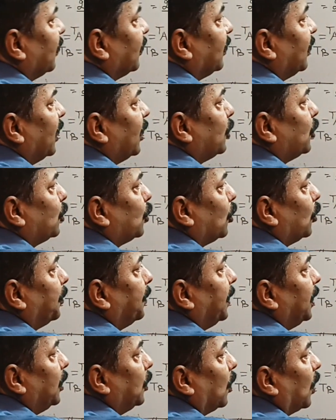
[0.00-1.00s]
this should
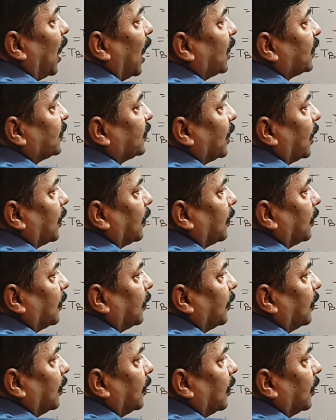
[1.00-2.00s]
be your answer.
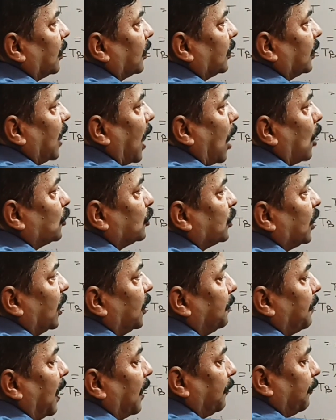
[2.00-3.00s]

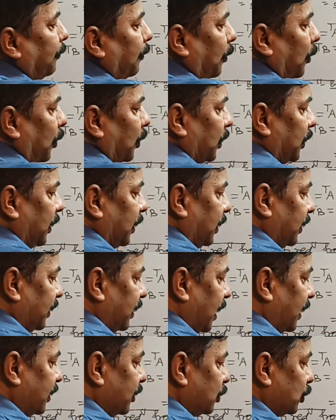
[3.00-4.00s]
1000 by 4,
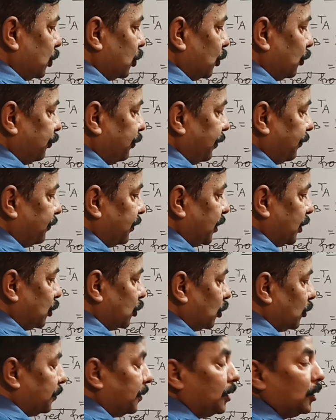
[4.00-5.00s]
that is 250
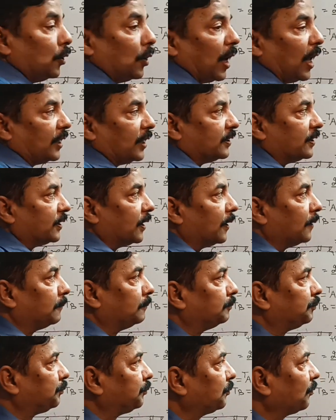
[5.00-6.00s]
should be your answer,
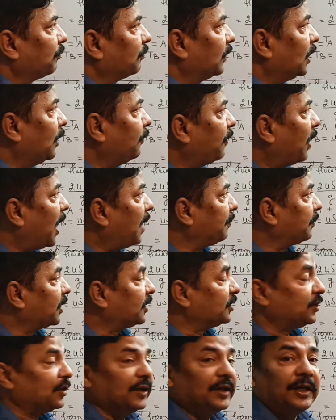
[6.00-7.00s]
if I am
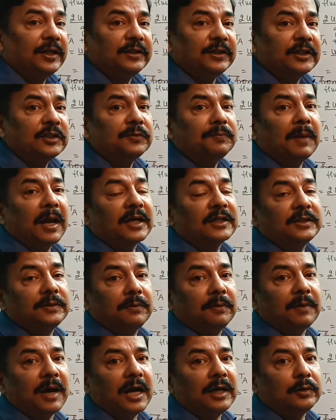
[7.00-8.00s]
considering this
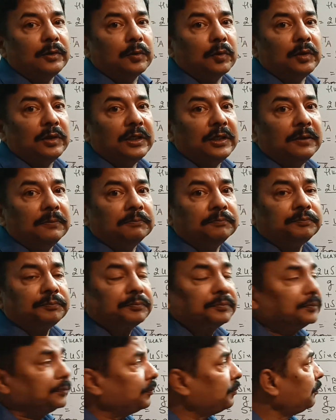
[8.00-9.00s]
maximum height only.
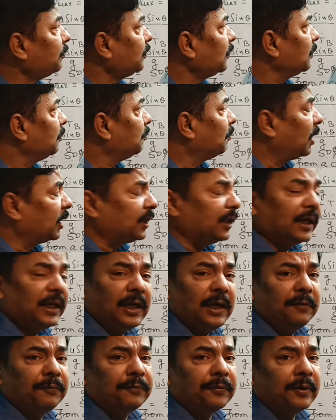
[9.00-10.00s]
But
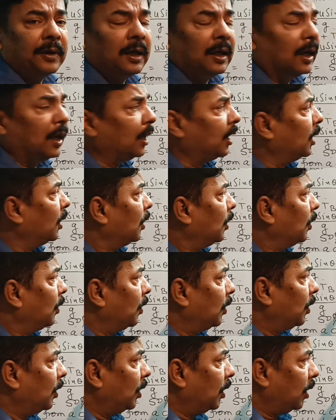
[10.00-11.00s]
if
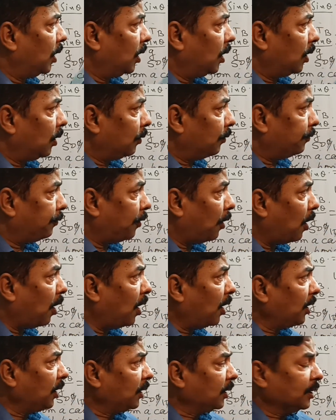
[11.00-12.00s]

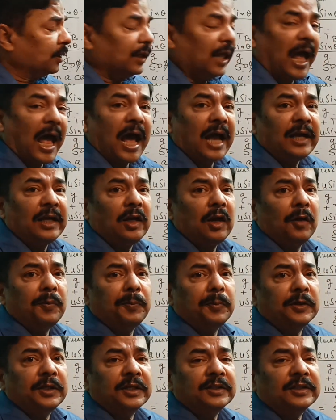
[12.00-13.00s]
for the angle
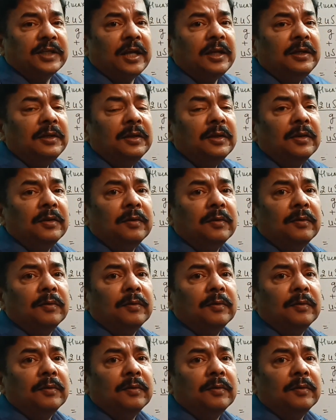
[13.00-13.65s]
of projection